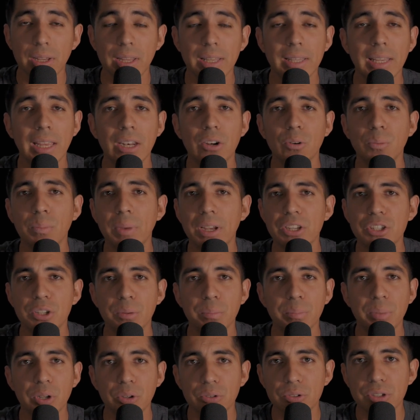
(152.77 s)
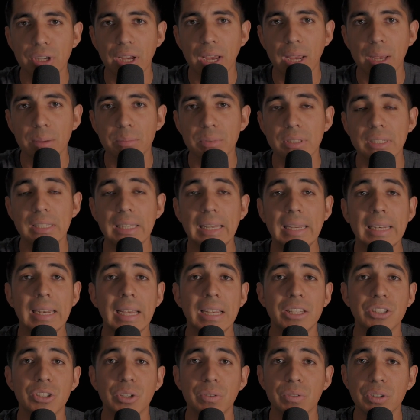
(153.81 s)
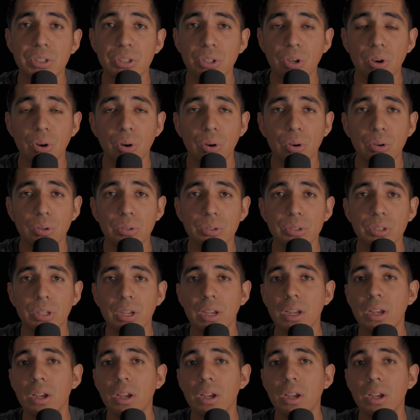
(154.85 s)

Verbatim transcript: They don't mention bill jams, late night service calls,